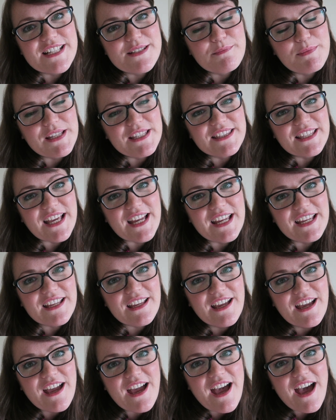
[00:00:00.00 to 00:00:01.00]
has been like.
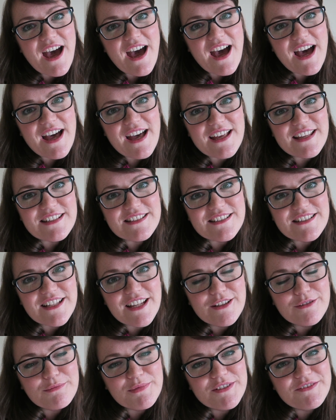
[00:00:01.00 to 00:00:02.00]
And
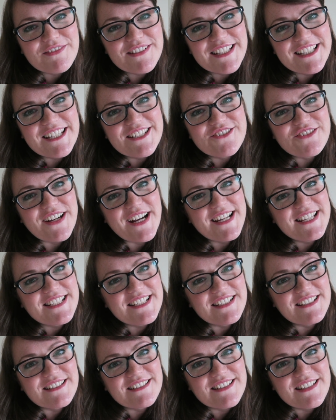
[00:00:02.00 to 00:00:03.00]
it would be really
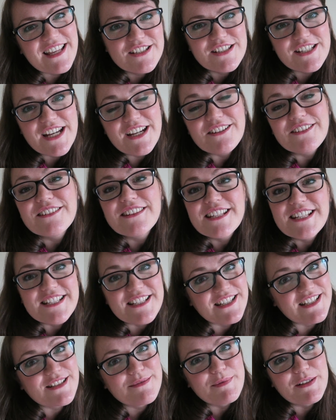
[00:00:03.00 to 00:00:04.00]
interesting to share these
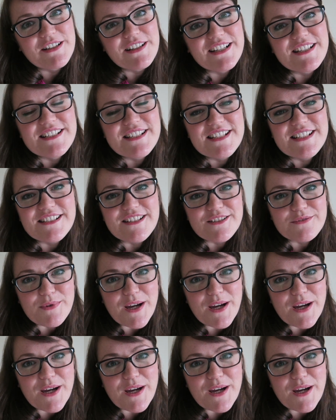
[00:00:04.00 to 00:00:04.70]
experiences as